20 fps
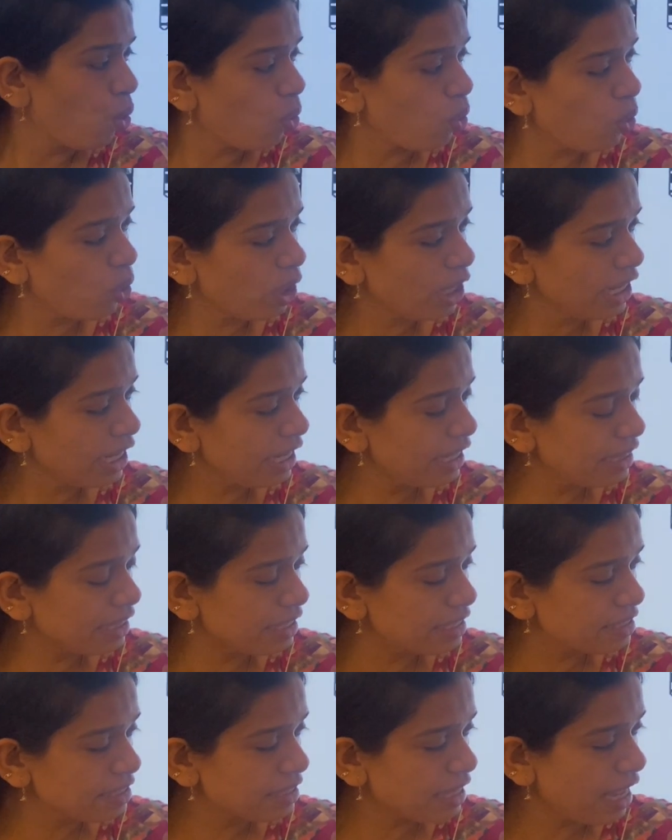Only
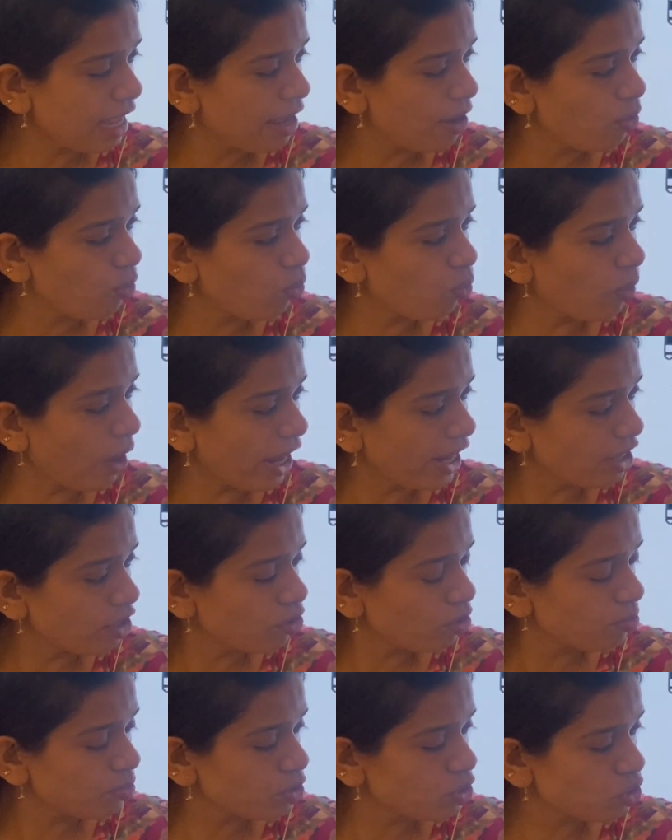this Y
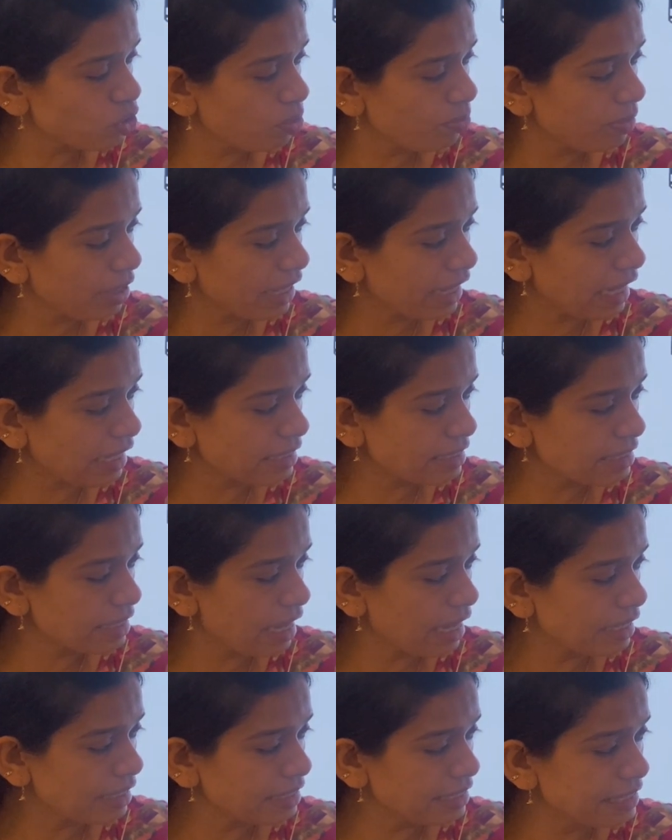chromosome gets
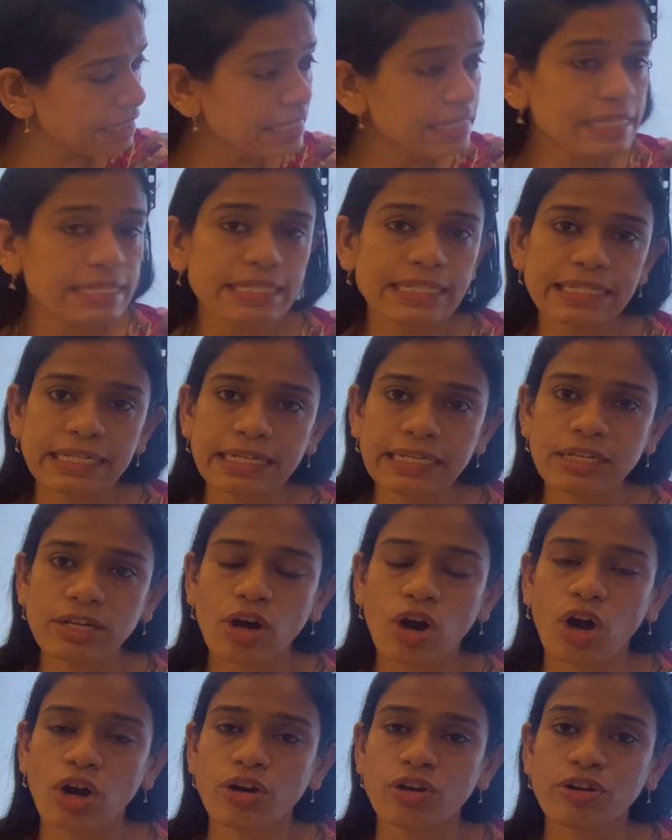deleted
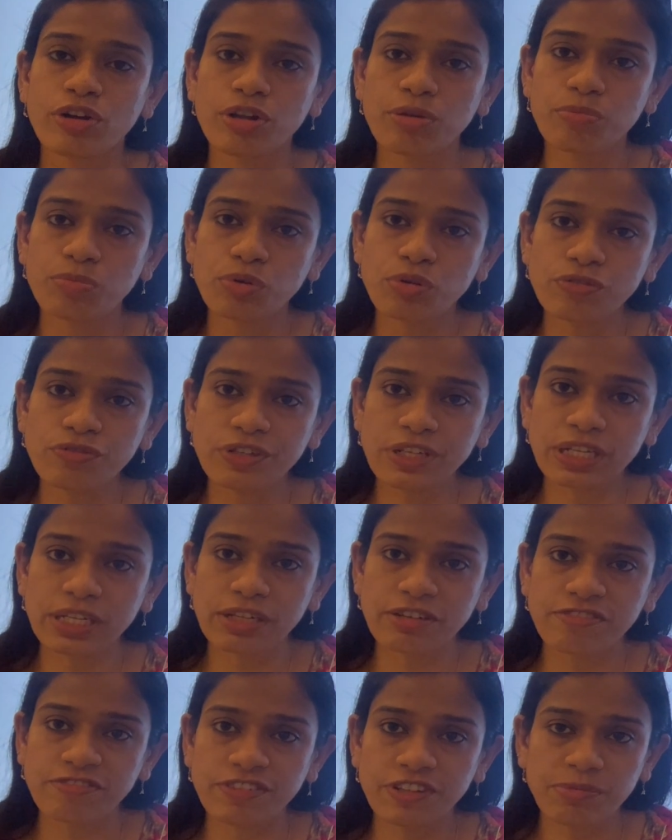or removed in
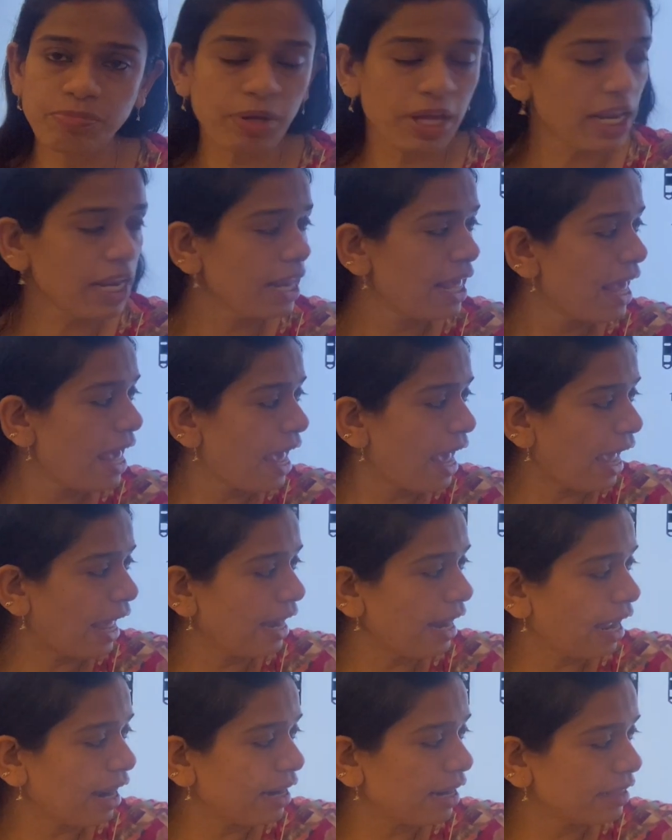a female and
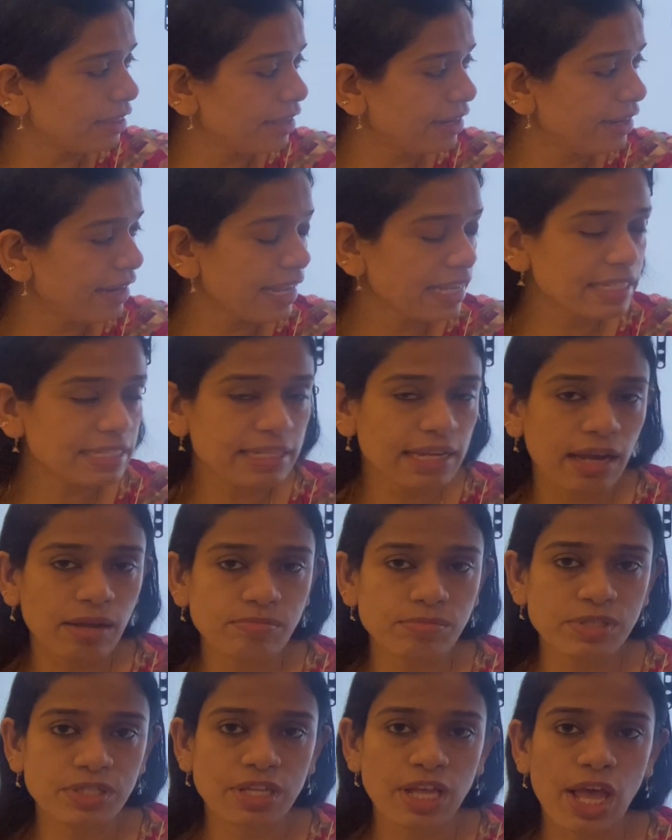another X
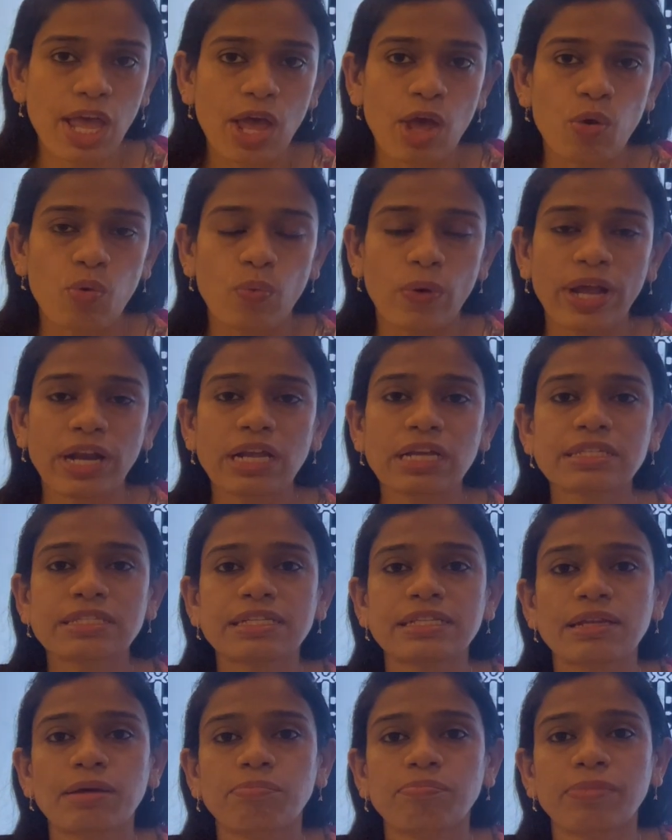comes, whereas
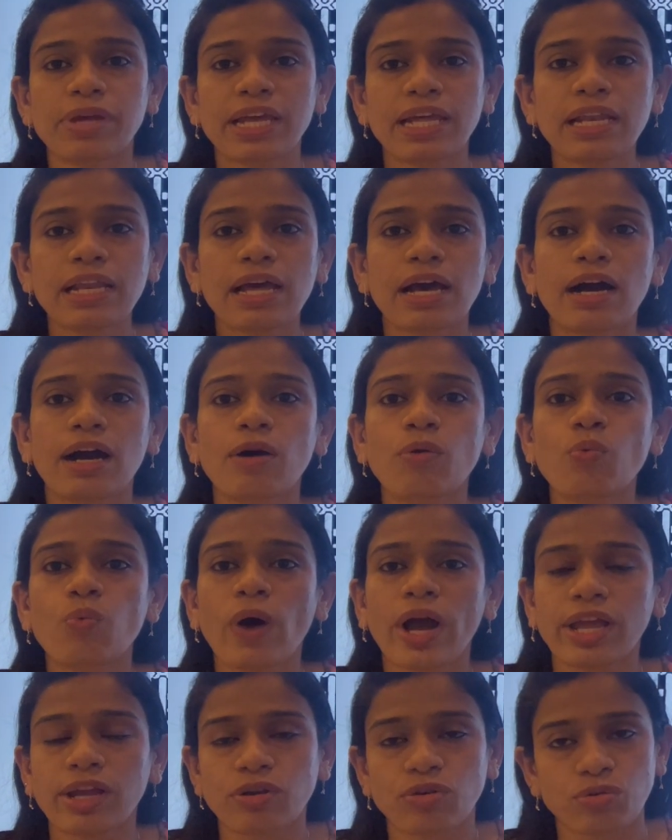in a male a
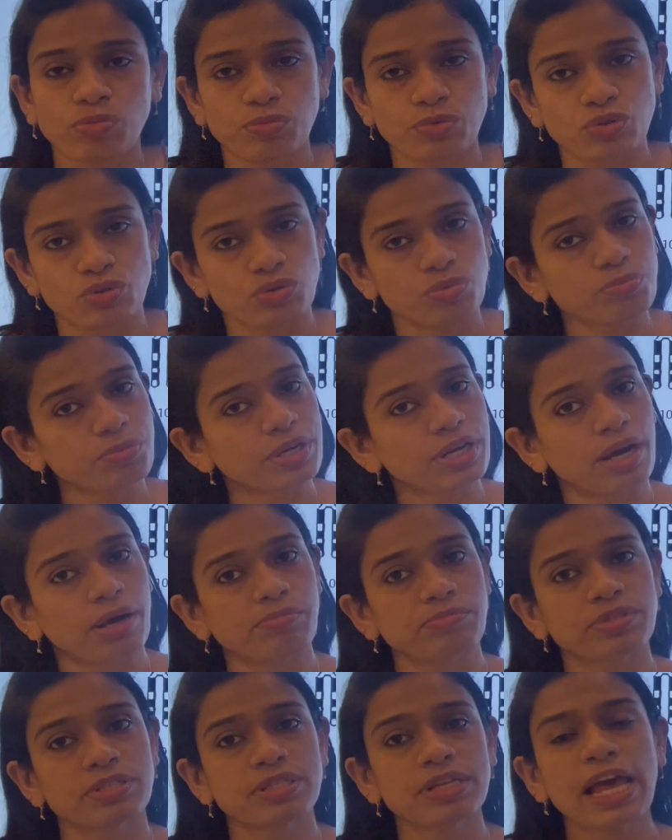Y chromosome
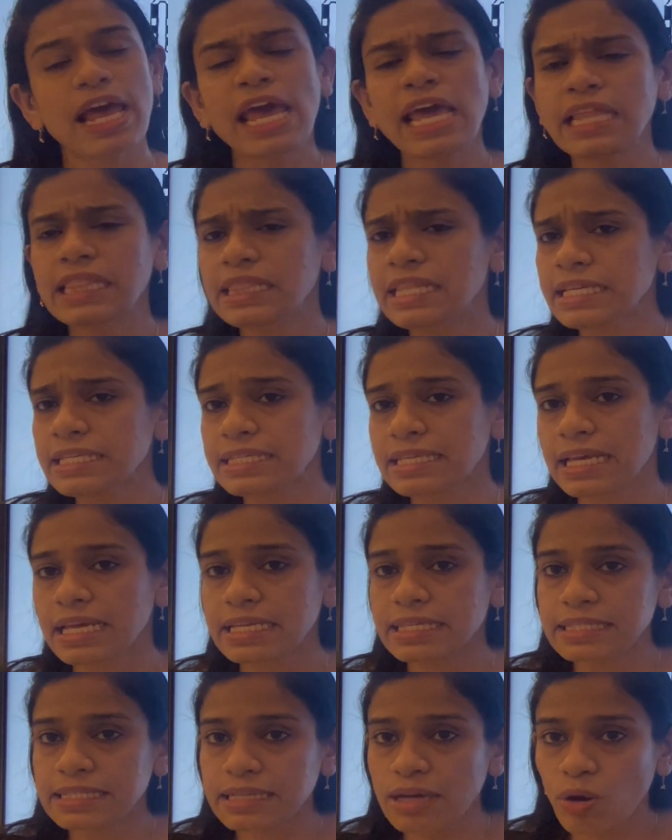comes. This
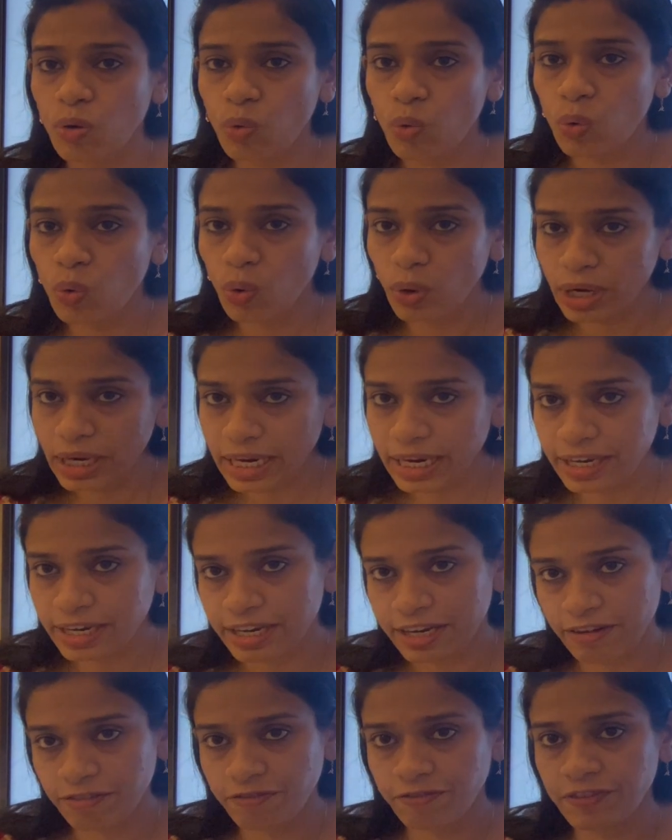is the only
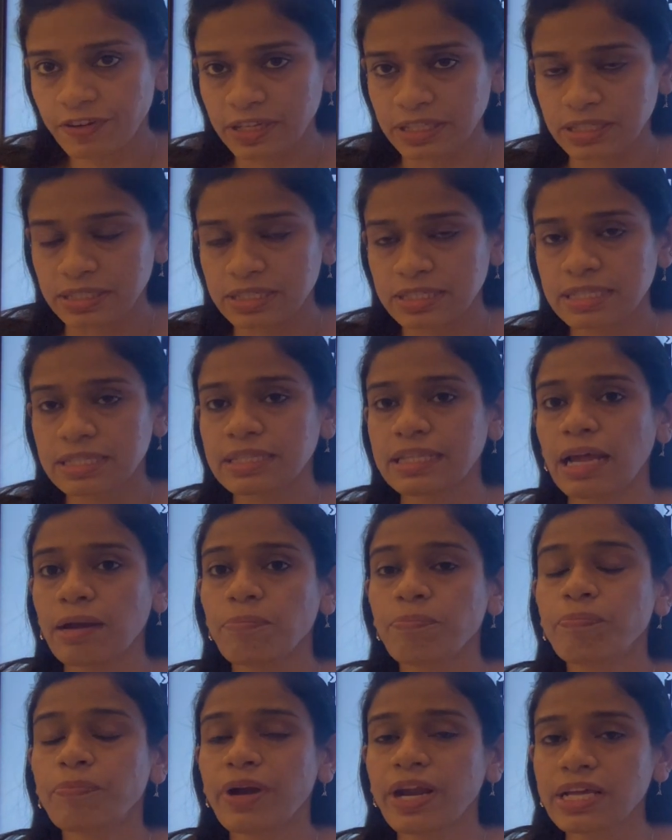difference
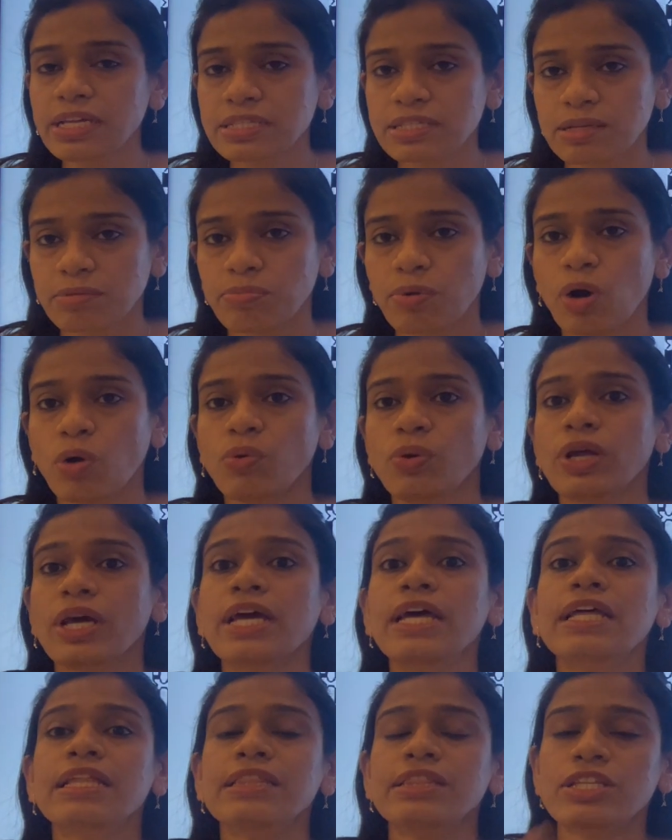that brings about
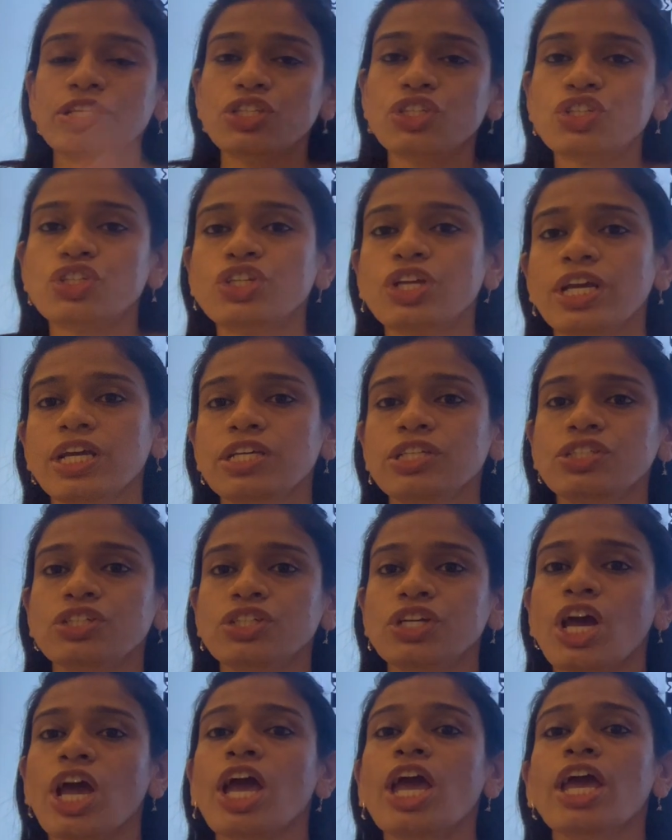the change
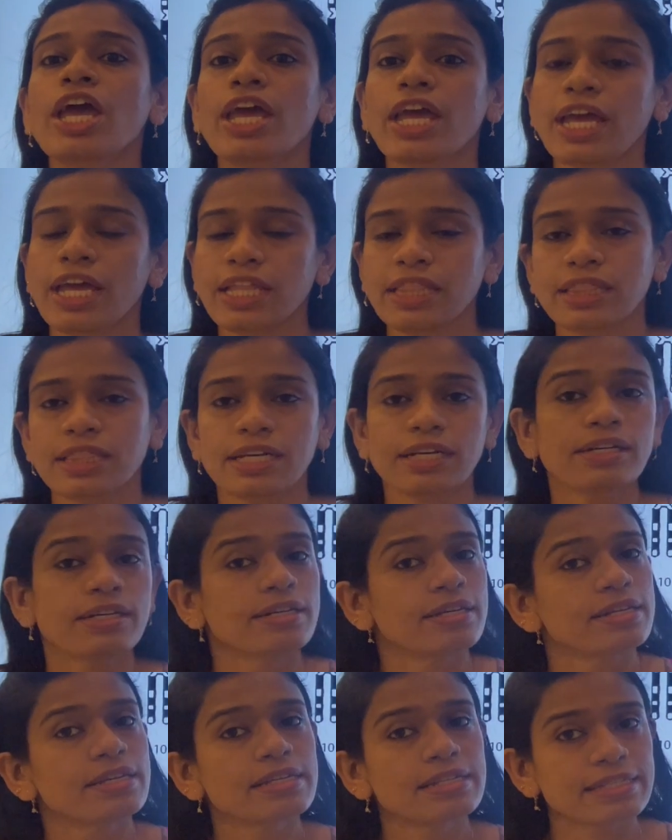in the
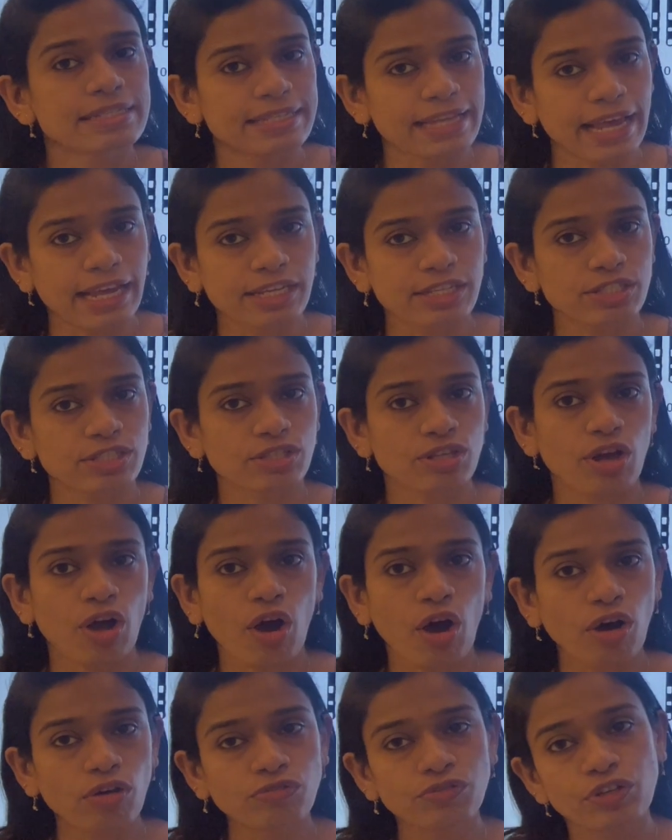sex
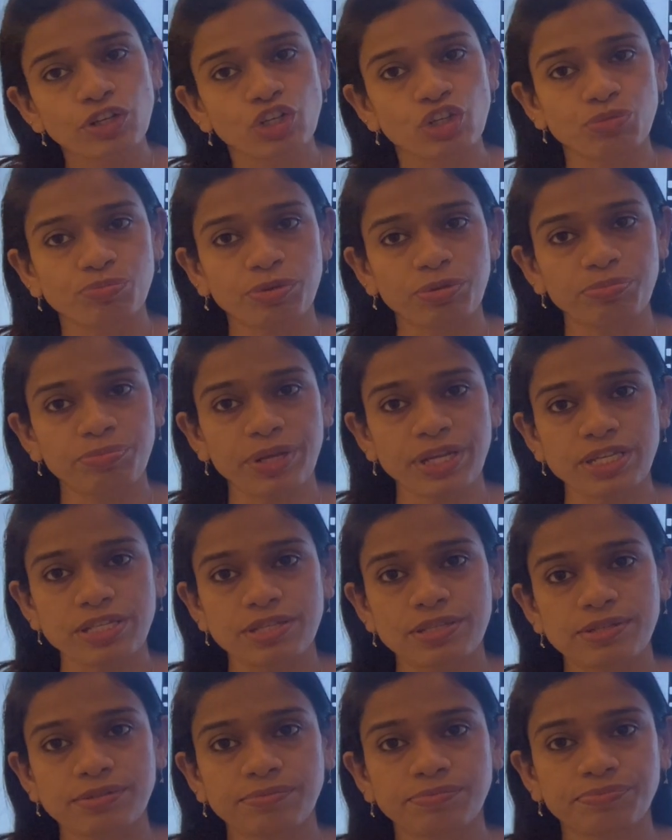of human beings.